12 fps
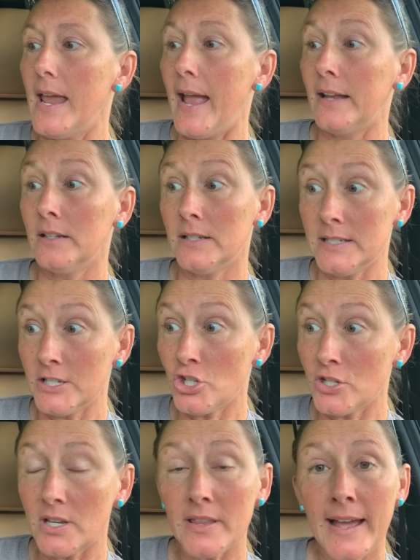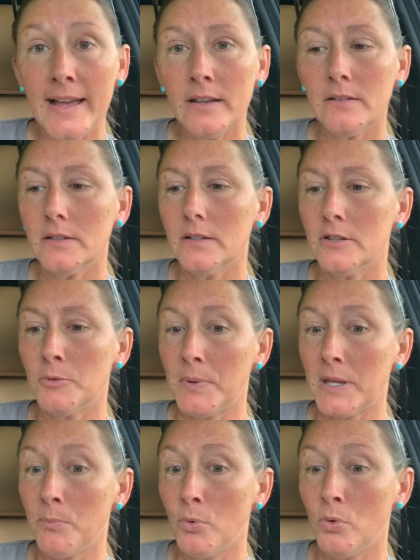And in addition to that, the
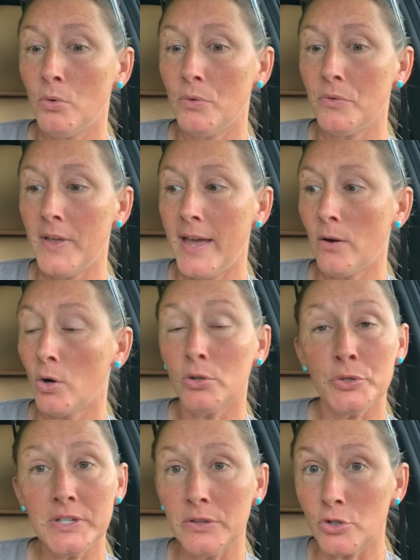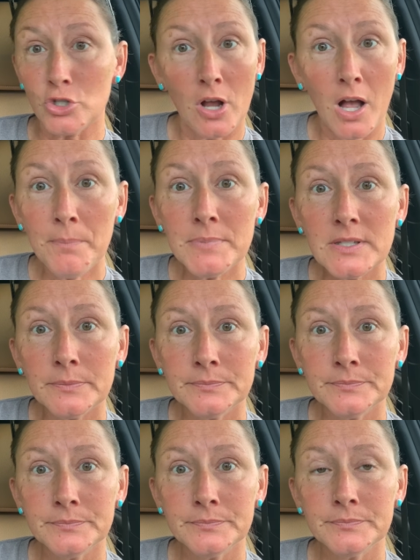people that are losing their jobs.
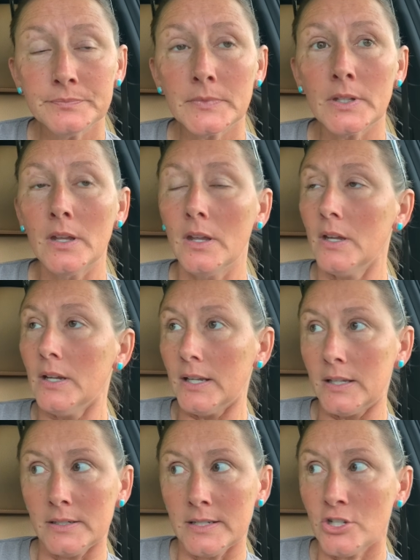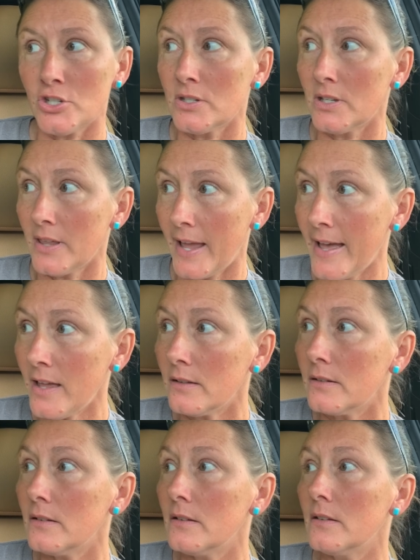In addition to that,
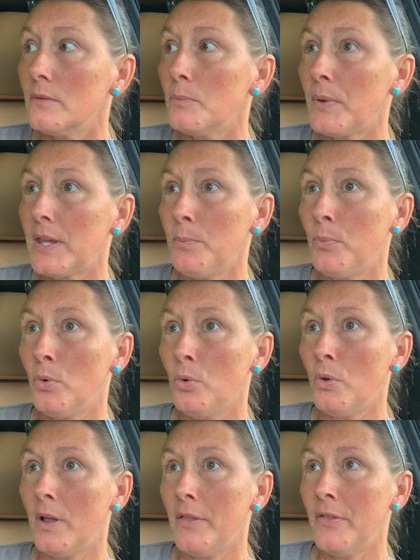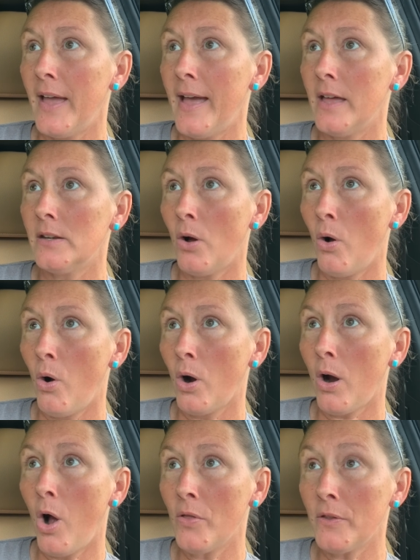people that
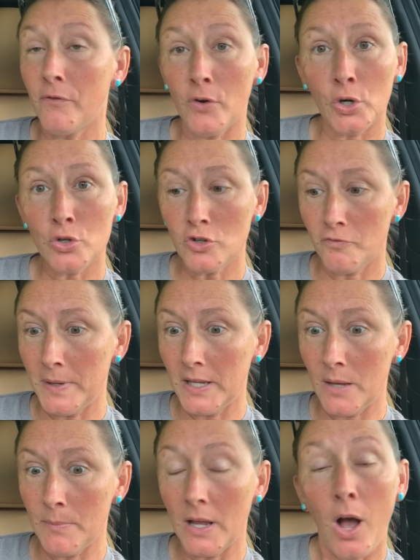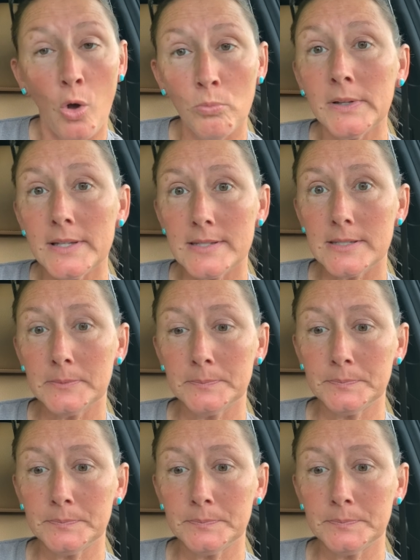are on the verge of becoming homeless.